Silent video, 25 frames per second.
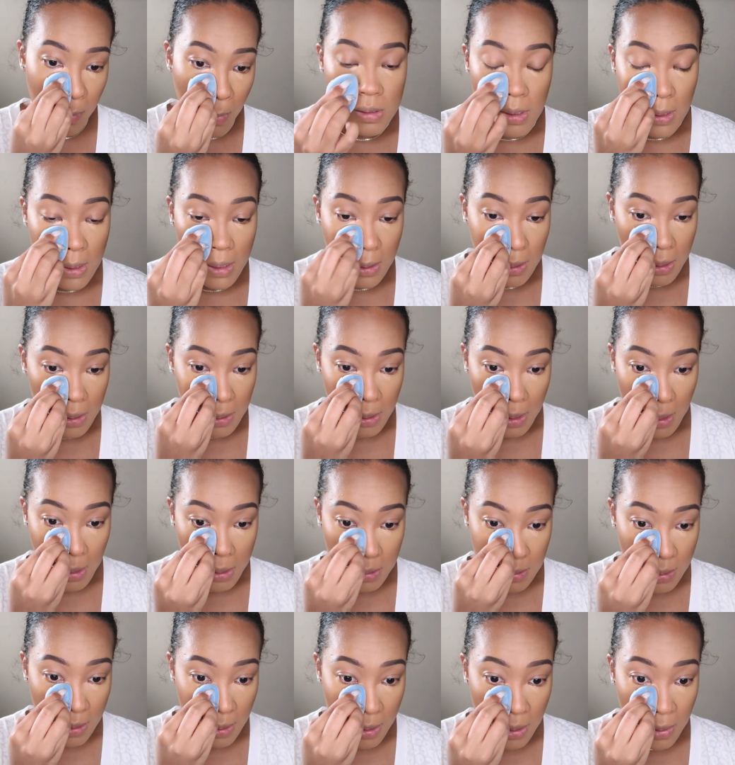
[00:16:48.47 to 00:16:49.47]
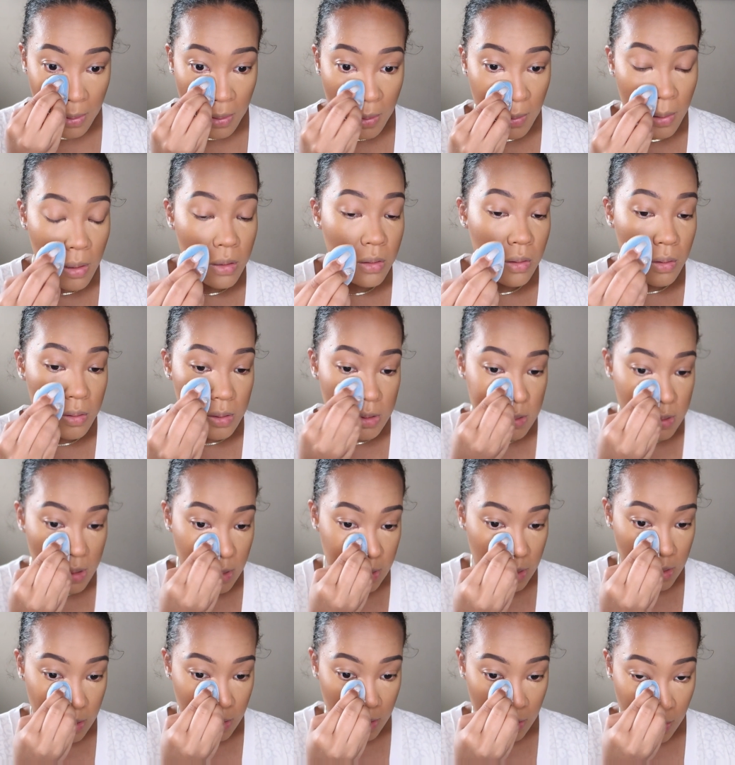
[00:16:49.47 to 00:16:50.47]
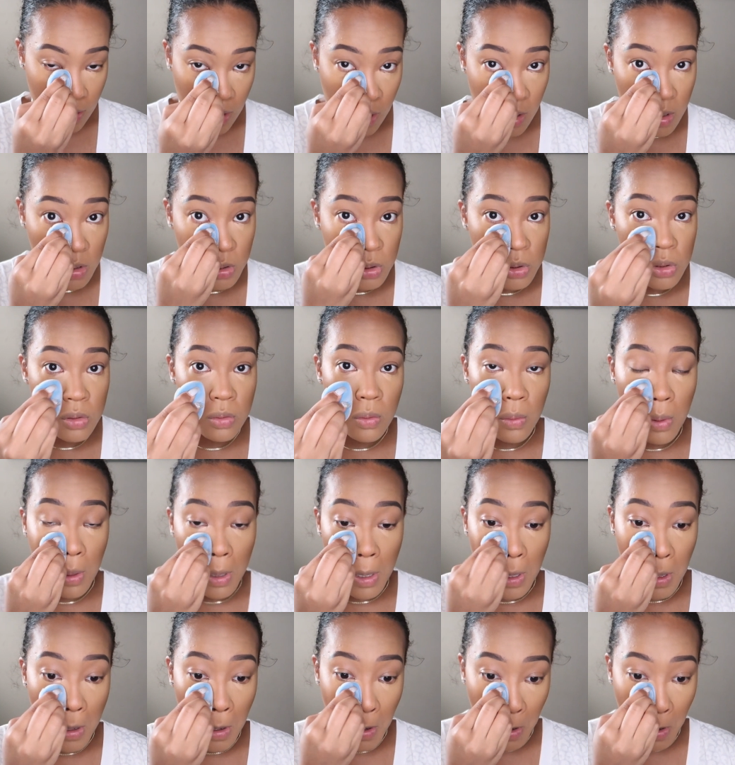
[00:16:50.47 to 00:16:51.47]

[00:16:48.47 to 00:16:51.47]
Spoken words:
Taking that there alongside of the contour.